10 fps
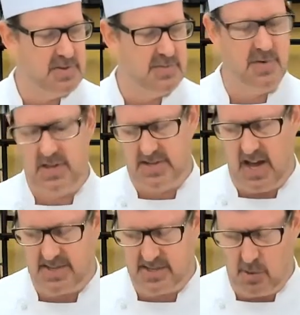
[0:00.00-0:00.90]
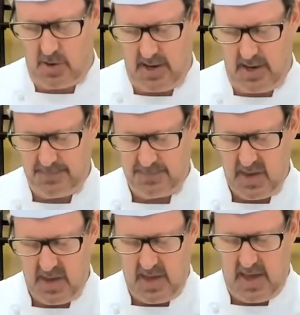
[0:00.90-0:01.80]
for the tot soy.
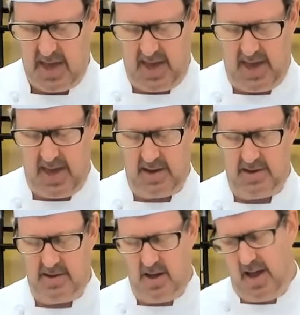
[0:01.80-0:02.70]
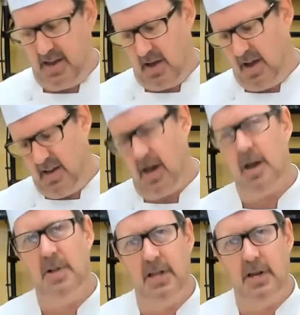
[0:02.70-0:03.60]
And I cut
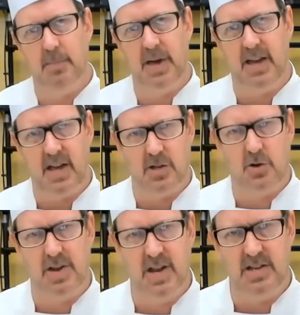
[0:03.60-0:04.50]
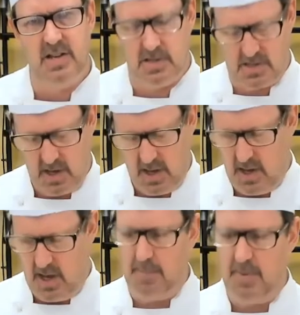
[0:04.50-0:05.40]
them a little bit. I cut the green onions,
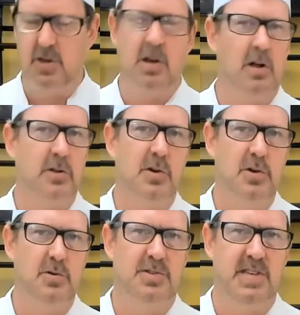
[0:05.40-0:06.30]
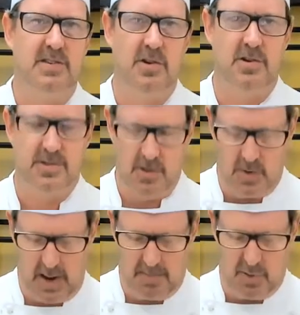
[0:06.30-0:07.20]
but you can also use scissors. So when
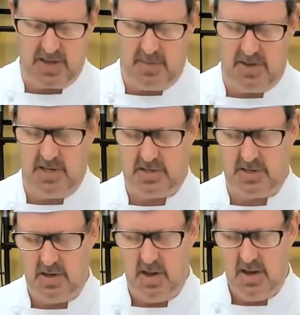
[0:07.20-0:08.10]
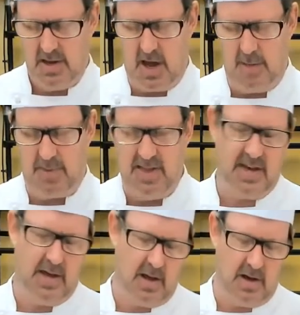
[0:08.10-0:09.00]
I put them in this cup, I
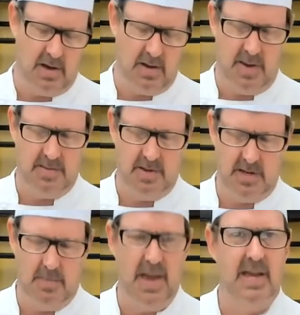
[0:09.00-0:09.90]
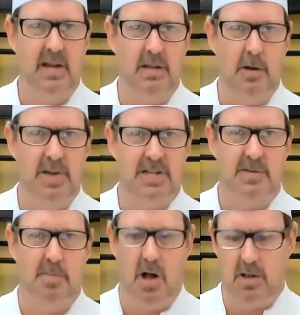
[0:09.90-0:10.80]
thought, oh, I need to make it a little bit
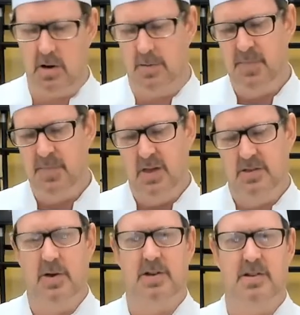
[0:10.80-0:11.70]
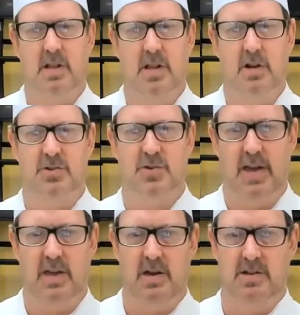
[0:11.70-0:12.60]
smaller. So here's a little trick.
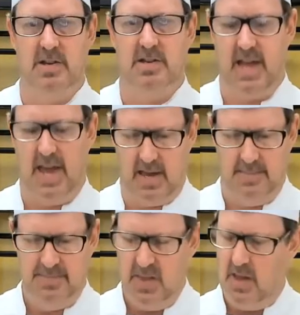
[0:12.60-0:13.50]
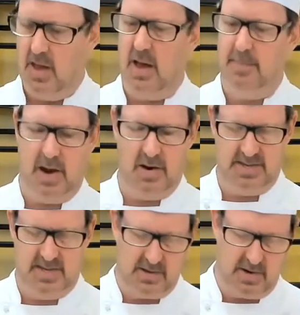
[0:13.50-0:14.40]
You can just take a pair of
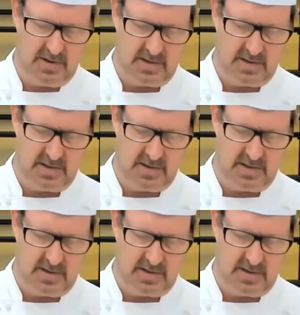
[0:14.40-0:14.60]
scissors,